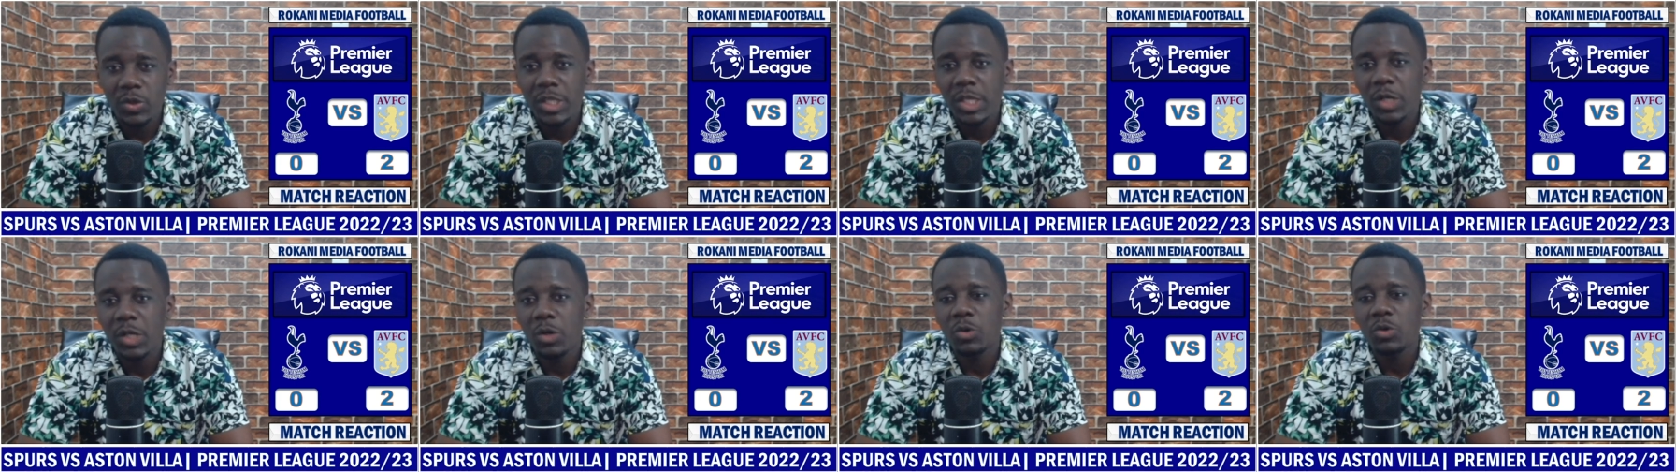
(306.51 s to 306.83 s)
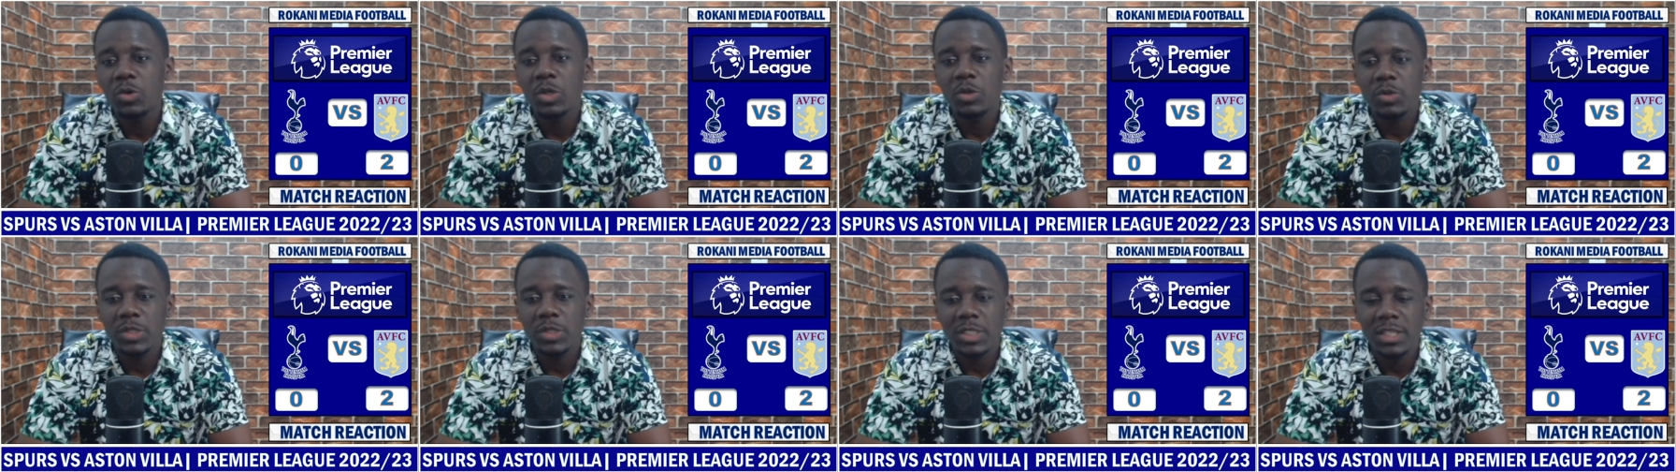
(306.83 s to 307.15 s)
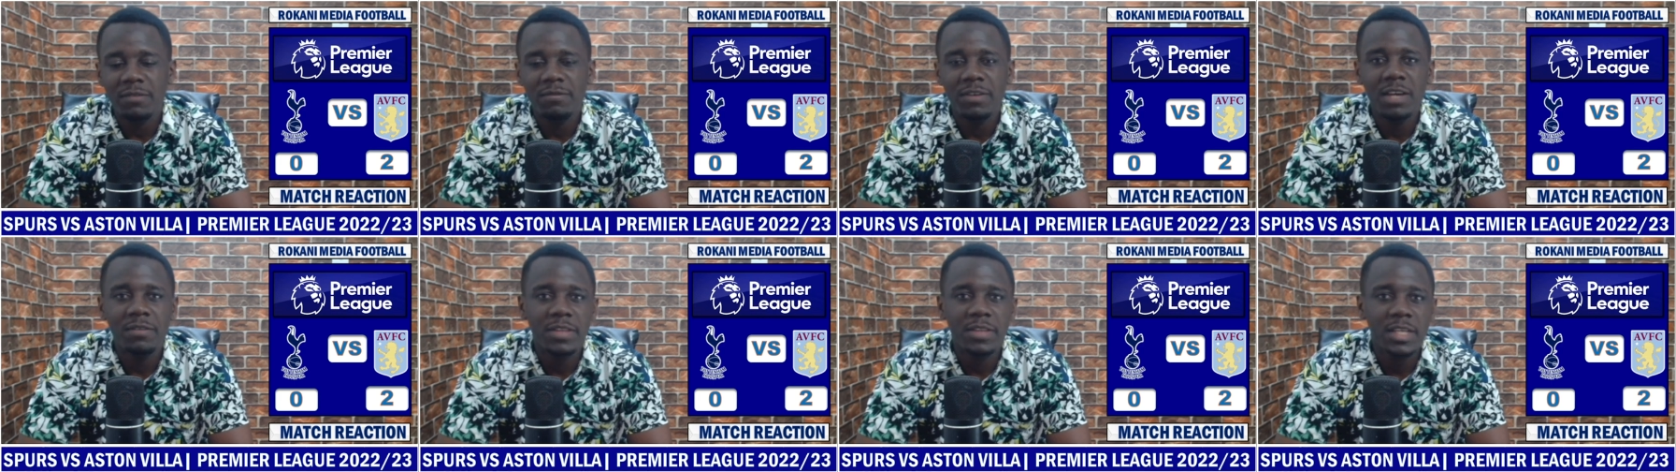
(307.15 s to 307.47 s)
they're not going to
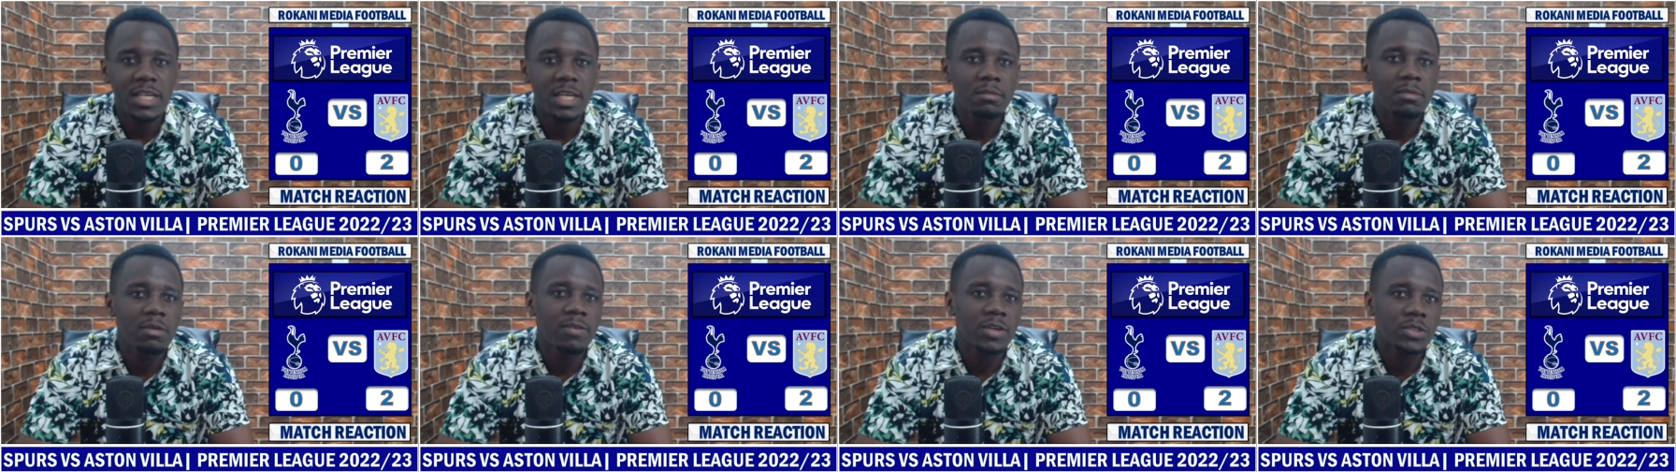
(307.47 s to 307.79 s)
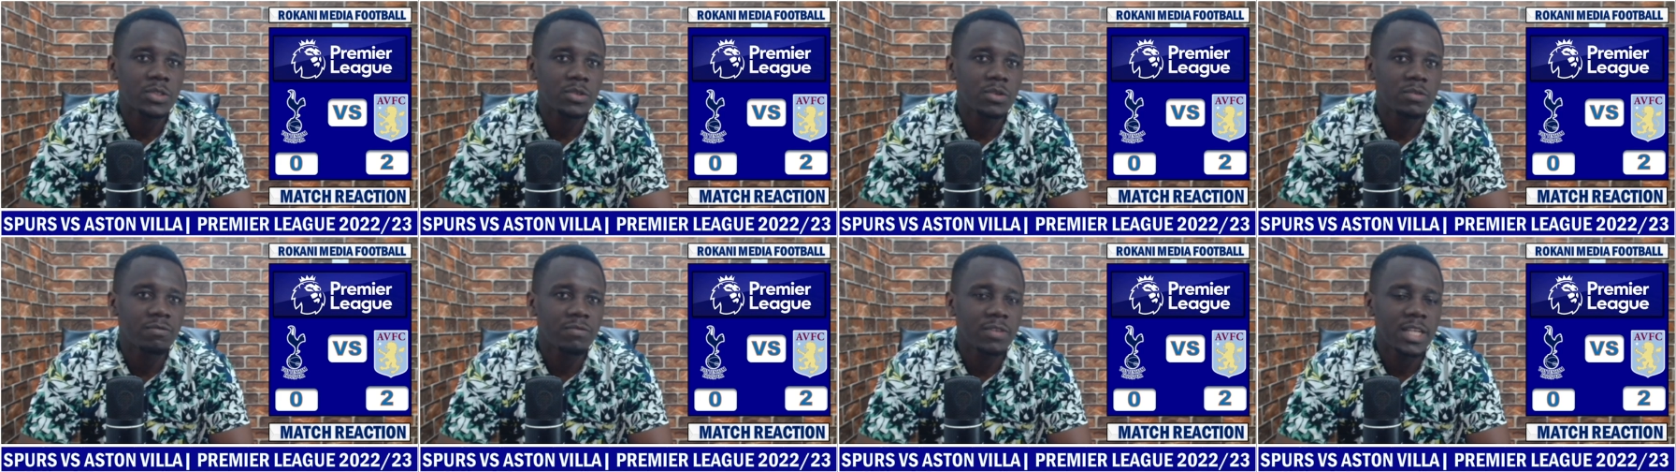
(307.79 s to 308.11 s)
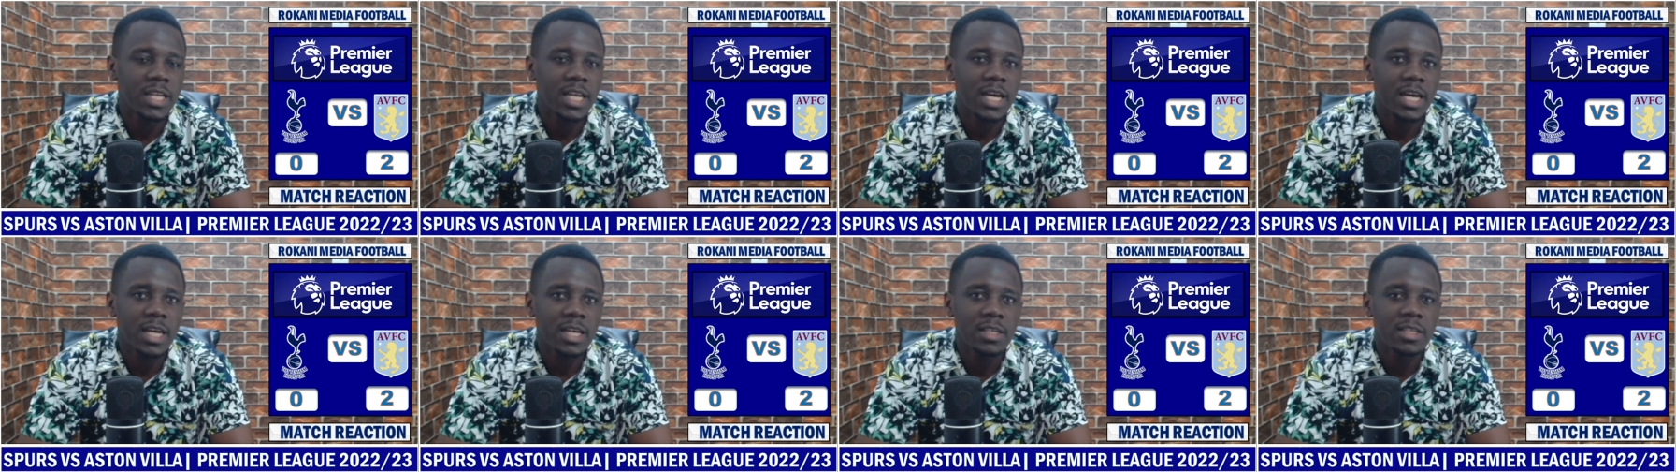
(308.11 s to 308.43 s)
survive the game of Aston
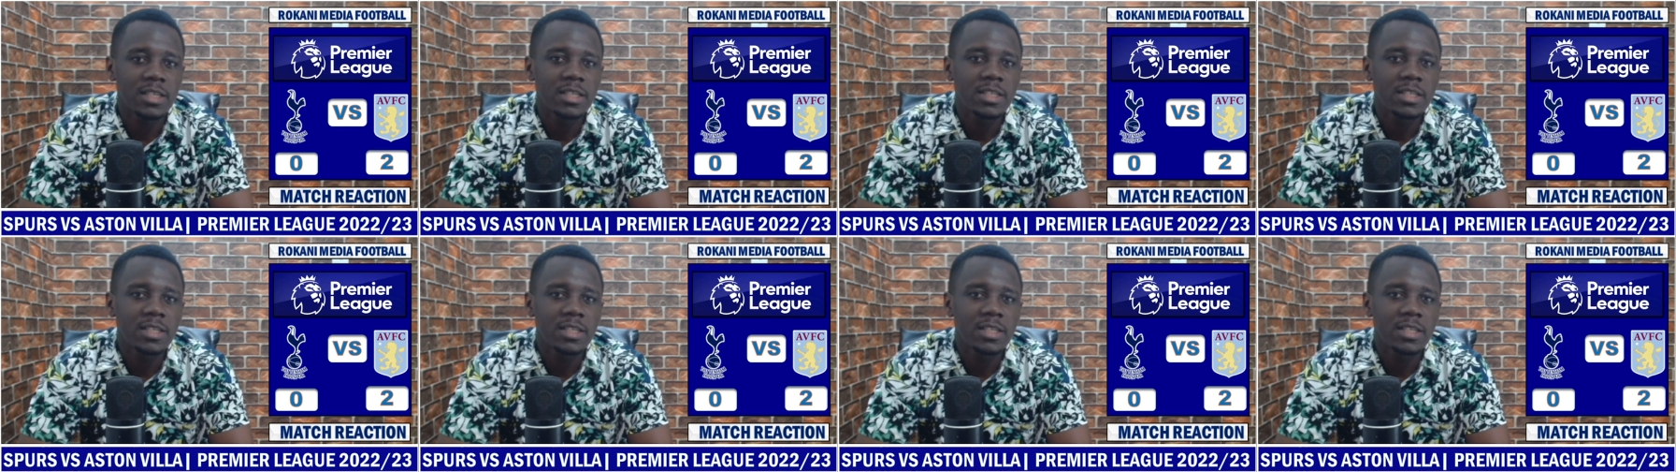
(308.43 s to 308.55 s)
Villa.